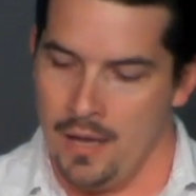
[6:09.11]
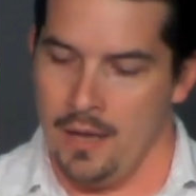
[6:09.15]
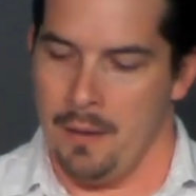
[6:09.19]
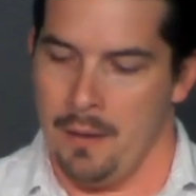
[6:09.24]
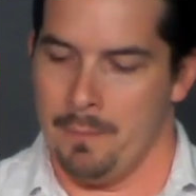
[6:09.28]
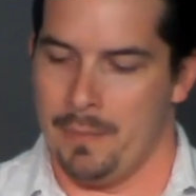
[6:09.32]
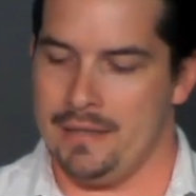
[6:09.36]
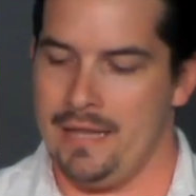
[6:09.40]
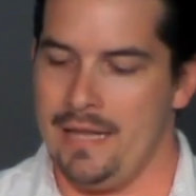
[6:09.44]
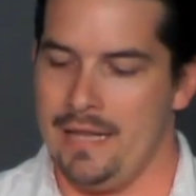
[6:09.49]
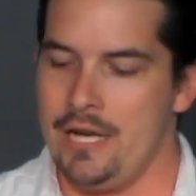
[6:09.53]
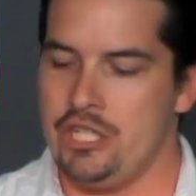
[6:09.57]

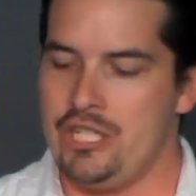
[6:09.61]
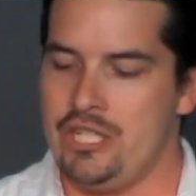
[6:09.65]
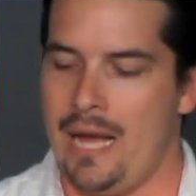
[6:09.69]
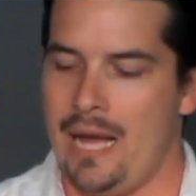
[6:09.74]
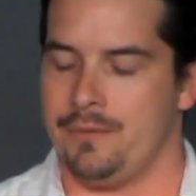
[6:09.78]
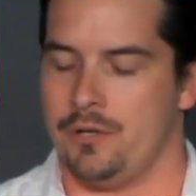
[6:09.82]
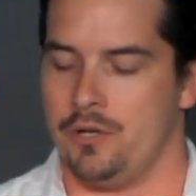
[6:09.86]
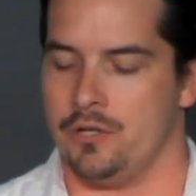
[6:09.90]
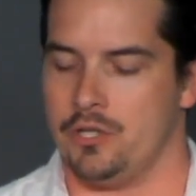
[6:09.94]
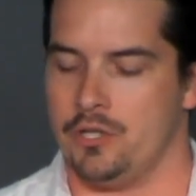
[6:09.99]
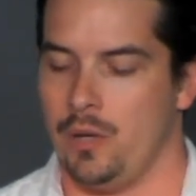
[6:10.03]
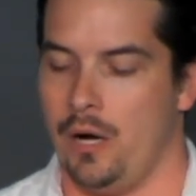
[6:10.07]
But then in
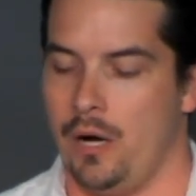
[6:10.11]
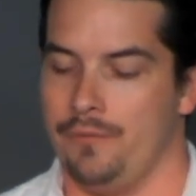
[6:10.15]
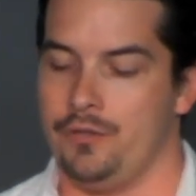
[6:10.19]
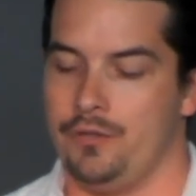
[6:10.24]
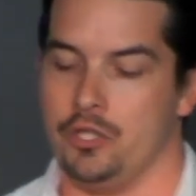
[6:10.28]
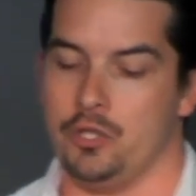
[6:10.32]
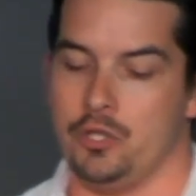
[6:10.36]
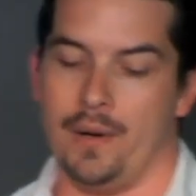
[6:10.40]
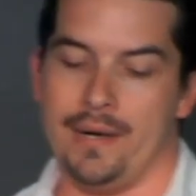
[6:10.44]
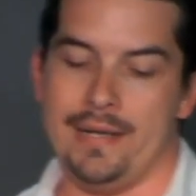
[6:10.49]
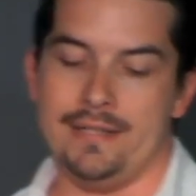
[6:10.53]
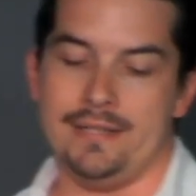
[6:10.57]
chapters 12 through
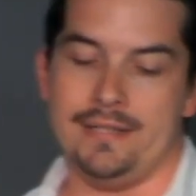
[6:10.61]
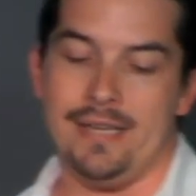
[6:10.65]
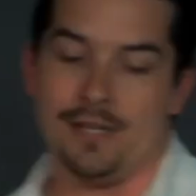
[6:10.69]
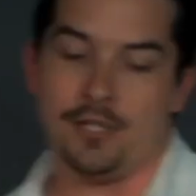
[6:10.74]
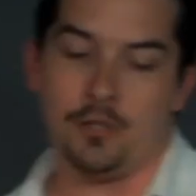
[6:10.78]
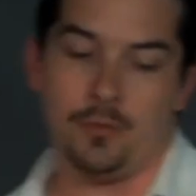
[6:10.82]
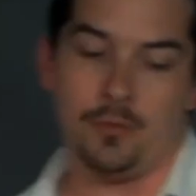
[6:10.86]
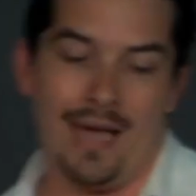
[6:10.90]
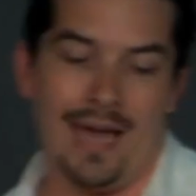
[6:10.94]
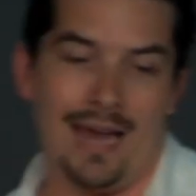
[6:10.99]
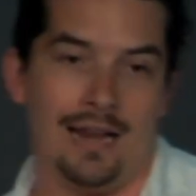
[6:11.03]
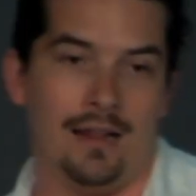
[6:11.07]
26,
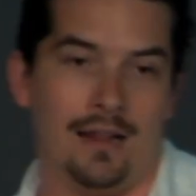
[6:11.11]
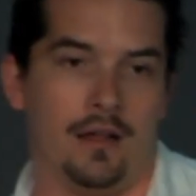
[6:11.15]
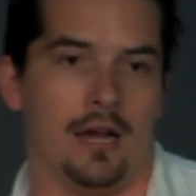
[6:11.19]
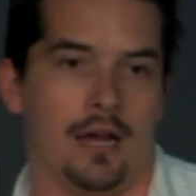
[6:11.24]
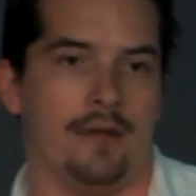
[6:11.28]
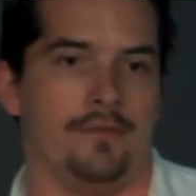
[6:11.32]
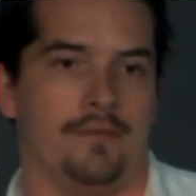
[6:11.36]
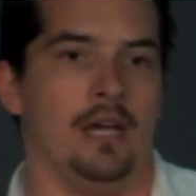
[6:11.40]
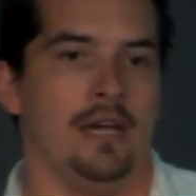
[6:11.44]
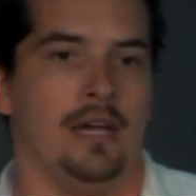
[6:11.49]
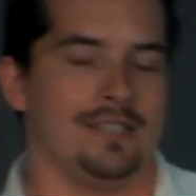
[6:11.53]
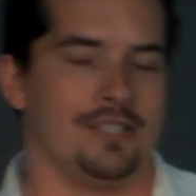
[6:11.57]
we had a lot of
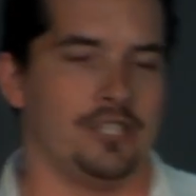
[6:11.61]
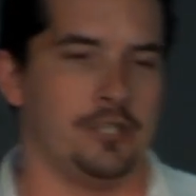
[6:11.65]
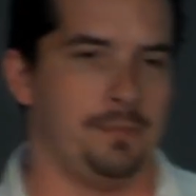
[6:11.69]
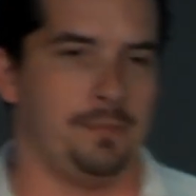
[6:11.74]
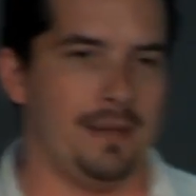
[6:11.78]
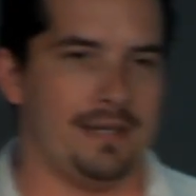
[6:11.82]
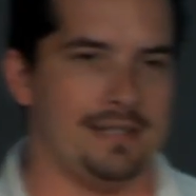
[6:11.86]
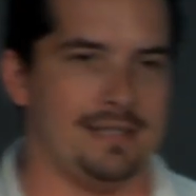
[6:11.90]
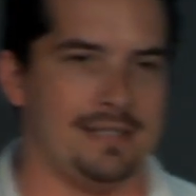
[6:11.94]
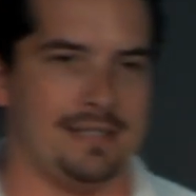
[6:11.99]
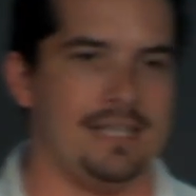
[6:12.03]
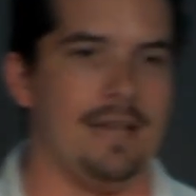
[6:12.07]

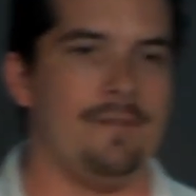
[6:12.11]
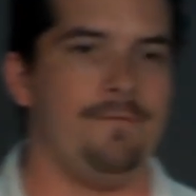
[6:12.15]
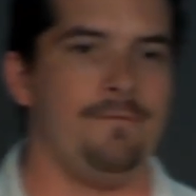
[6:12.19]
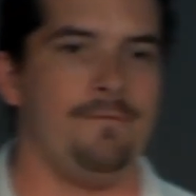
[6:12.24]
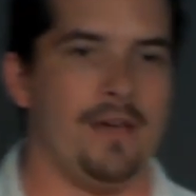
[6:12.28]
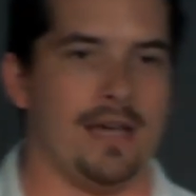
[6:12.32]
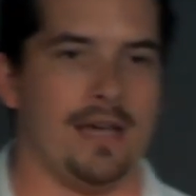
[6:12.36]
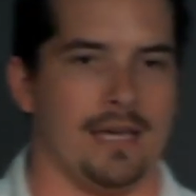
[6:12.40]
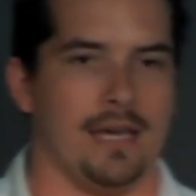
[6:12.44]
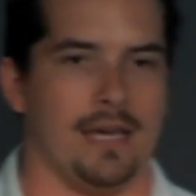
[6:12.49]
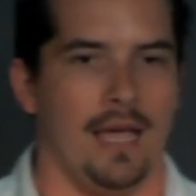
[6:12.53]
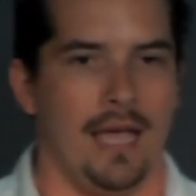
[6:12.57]

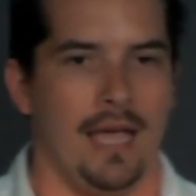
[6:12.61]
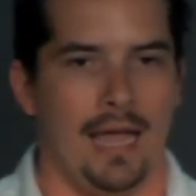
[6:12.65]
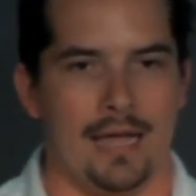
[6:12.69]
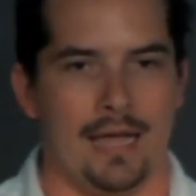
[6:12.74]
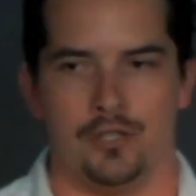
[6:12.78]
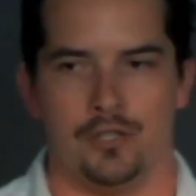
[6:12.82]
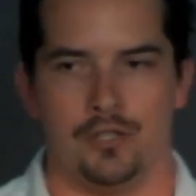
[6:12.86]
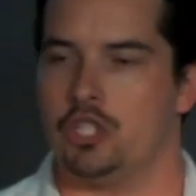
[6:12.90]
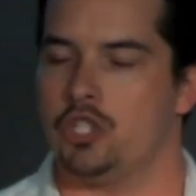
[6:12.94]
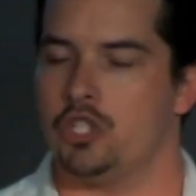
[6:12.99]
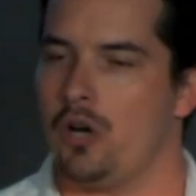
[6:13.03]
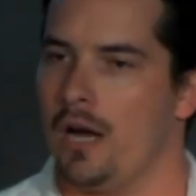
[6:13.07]
specific
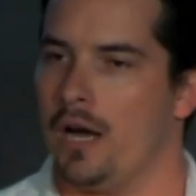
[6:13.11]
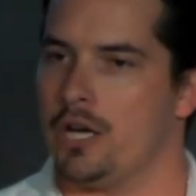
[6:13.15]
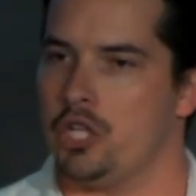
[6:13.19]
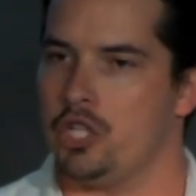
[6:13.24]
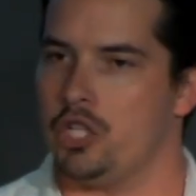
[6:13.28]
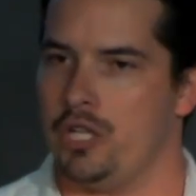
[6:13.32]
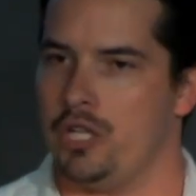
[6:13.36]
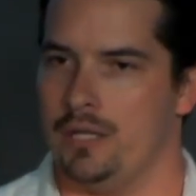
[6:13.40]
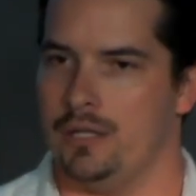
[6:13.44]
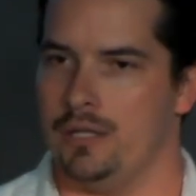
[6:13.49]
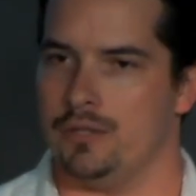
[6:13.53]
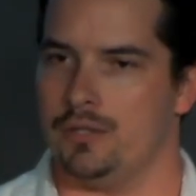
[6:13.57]

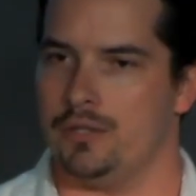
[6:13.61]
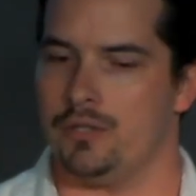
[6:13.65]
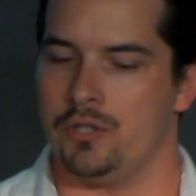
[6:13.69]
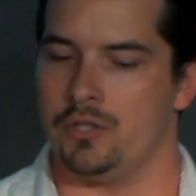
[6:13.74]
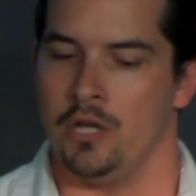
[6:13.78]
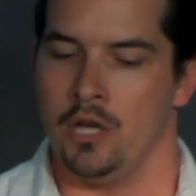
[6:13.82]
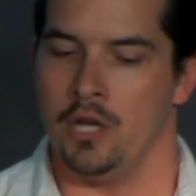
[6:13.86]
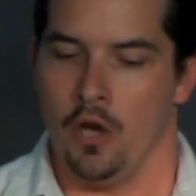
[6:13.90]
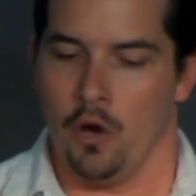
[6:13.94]
instructions.